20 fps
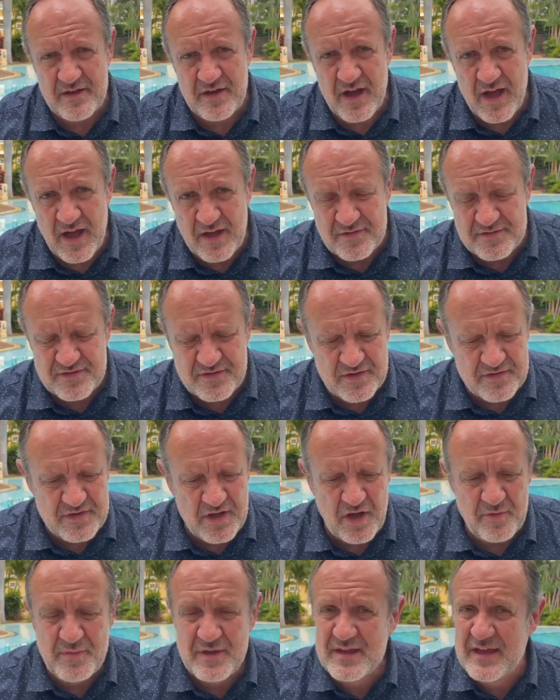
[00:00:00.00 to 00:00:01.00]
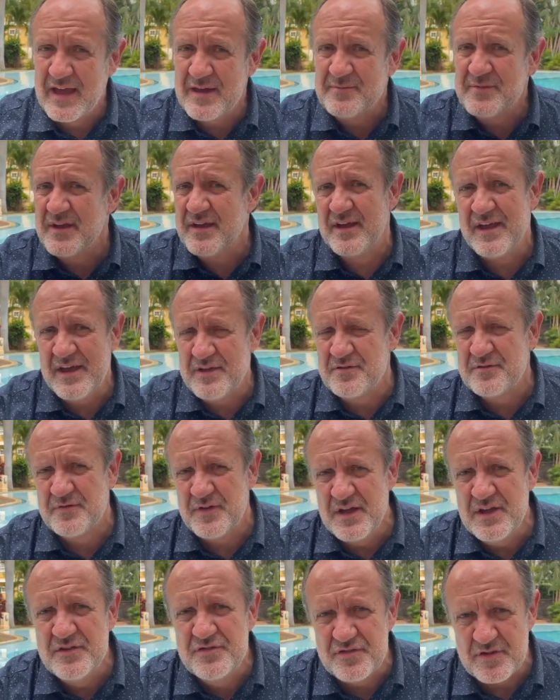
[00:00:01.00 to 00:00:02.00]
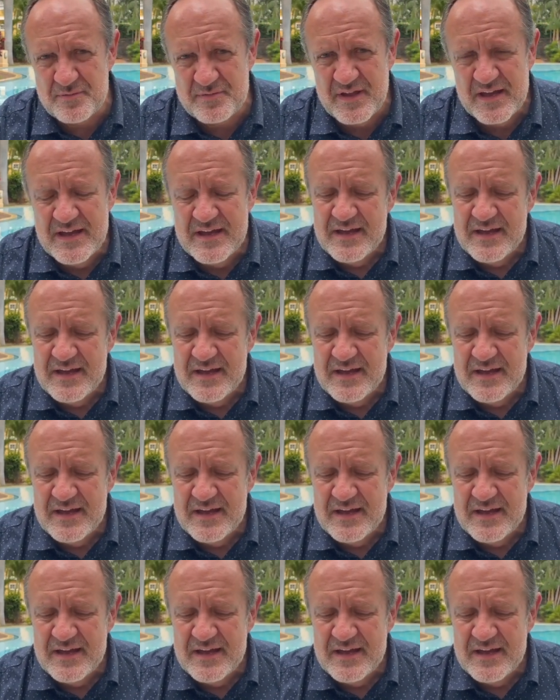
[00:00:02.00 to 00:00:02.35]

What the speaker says: household, how he became the head of Egypt.